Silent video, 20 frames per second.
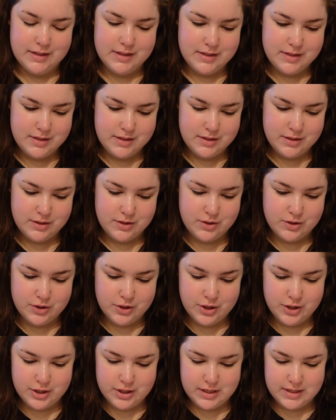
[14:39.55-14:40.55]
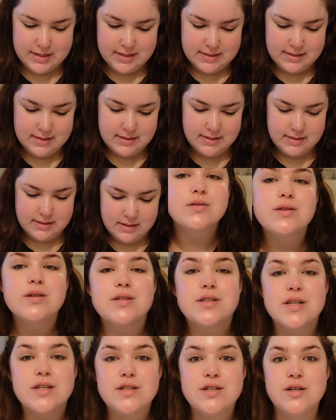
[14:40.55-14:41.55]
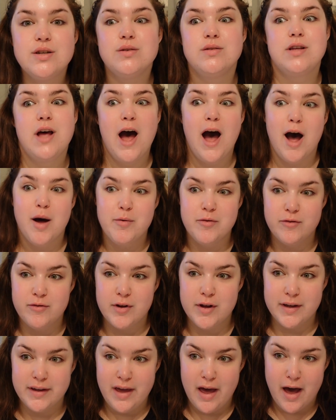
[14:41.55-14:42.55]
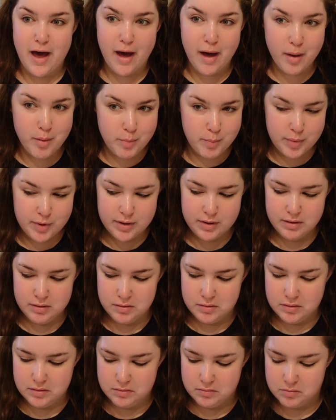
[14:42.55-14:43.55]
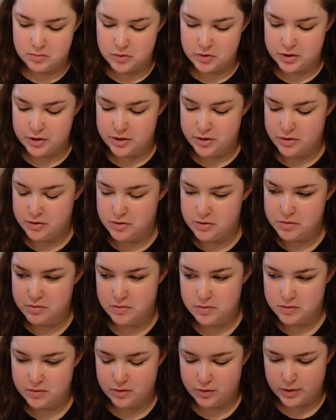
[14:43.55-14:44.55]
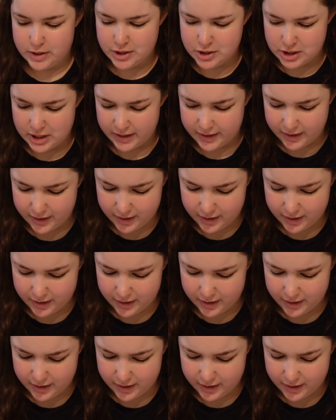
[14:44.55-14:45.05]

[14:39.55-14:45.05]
Let's dir this. So it says to use half a cap. We're gonna do I shake